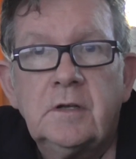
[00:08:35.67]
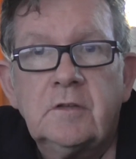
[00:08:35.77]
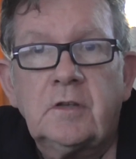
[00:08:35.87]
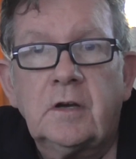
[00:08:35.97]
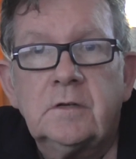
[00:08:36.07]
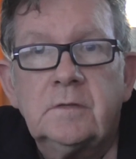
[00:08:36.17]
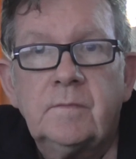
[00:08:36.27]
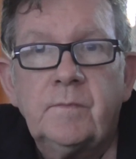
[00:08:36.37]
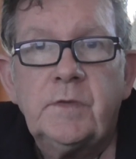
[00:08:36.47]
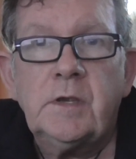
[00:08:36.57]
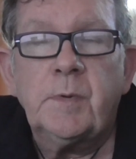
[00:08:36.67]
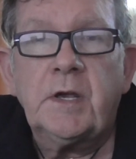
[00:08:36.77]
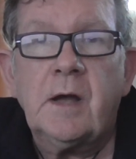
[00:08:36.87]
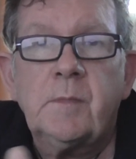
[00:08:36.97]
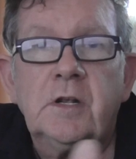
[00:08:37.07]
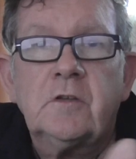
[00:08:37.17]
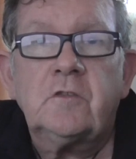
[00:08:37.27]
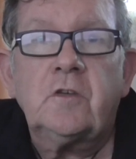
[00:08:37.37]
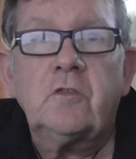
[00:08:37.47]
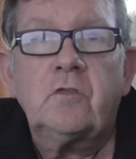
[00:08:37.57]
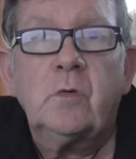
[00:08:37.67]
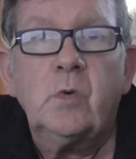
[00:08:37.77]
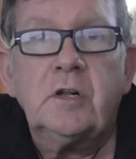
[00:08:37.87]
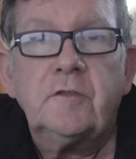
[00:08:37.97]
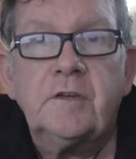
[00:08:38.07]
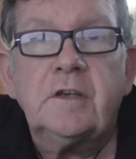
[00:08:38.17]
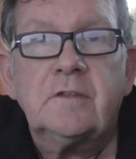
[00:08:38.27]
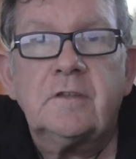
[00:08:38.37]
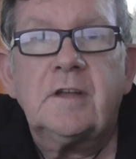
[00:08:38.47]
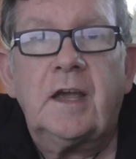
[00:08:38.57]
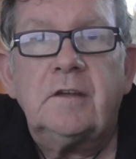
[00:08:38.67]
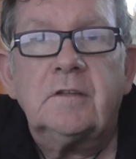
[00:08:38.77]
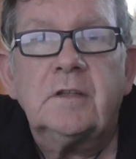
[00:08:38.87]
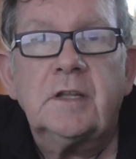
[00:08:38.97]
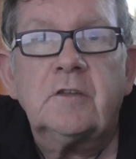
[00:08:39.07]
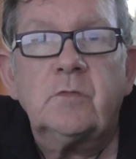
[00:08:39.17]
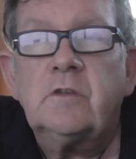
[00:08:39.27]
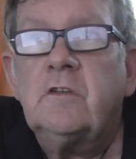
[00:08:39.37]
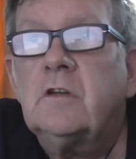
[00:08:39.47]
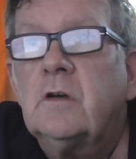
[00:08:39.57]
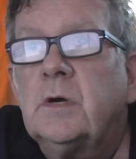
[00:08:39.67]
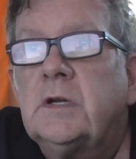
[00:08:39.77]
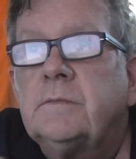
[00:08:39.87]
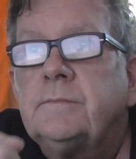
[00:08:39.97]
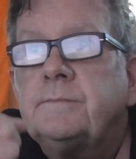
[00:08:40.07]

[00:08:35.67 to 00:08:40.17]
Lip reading: So, you're becoming a social welfare state. That's what you're doing.